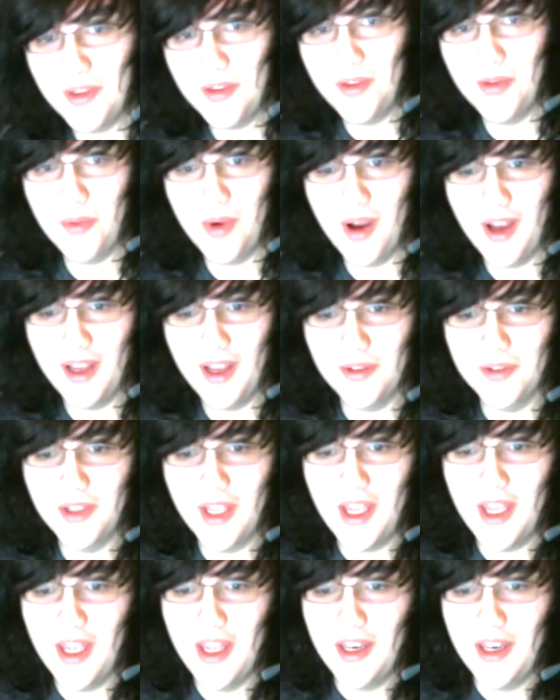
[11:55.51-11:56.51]
of the Wild.
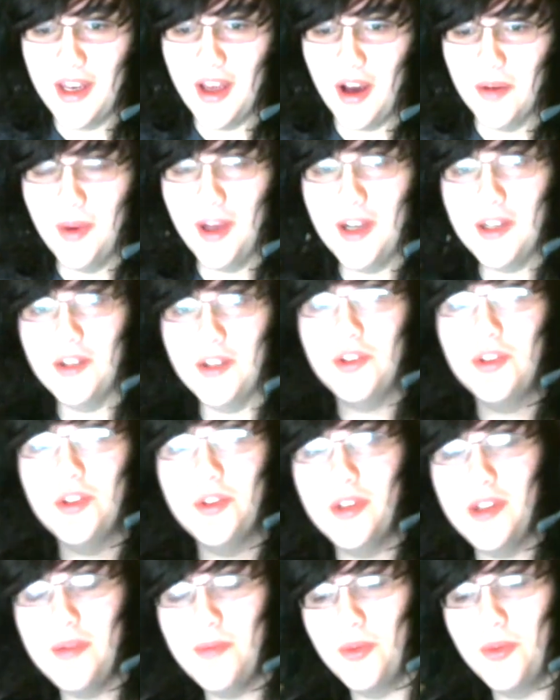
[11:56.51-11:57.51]
Now I'm not gonna show
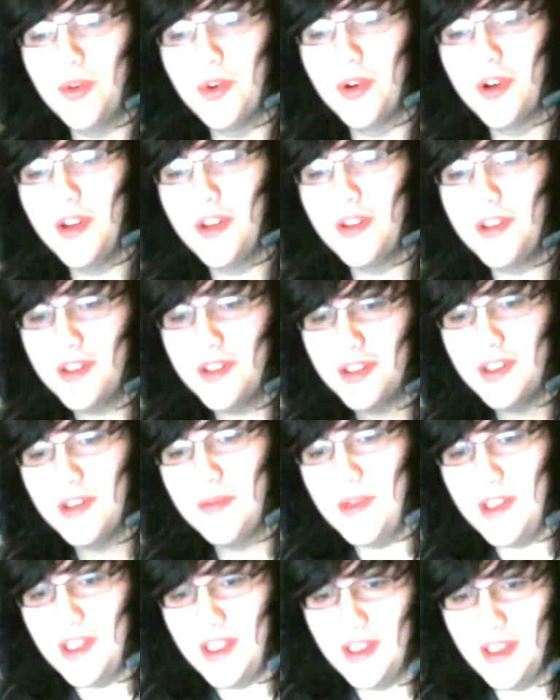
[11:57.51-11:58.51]
any more. This is gonna
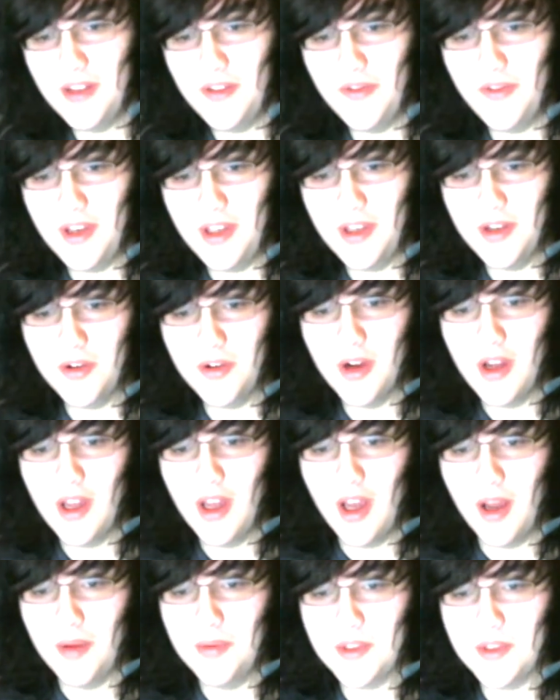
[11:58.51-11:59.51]
be the end of the video.
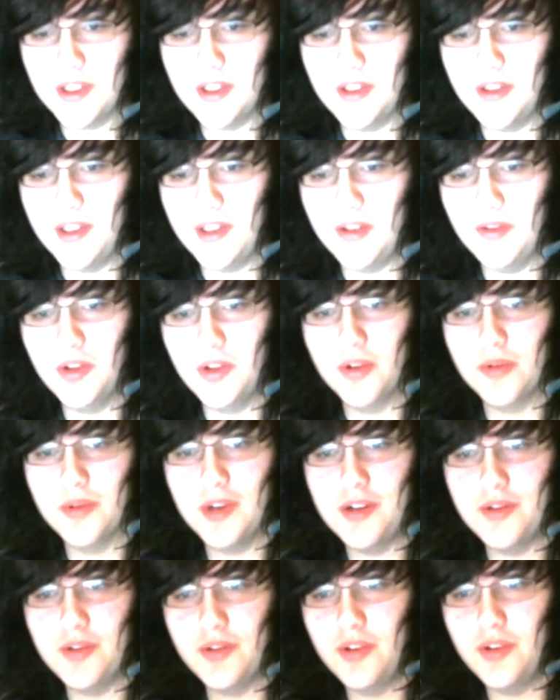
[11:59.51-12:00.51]
I'm just gonna like look
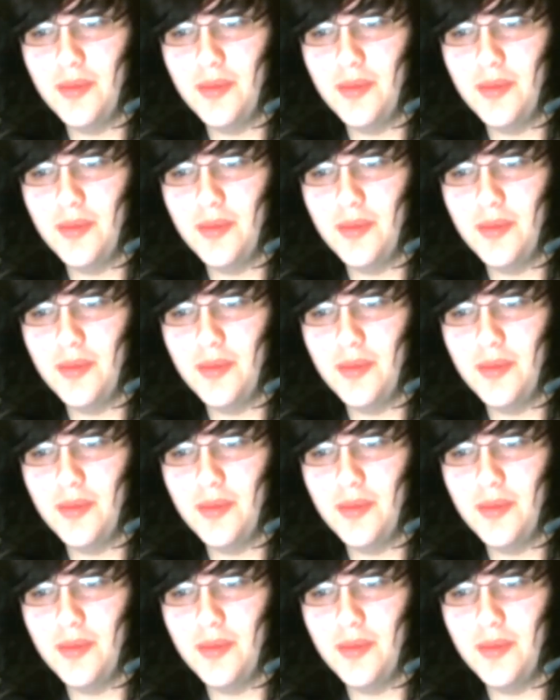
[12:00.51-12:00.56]
around a little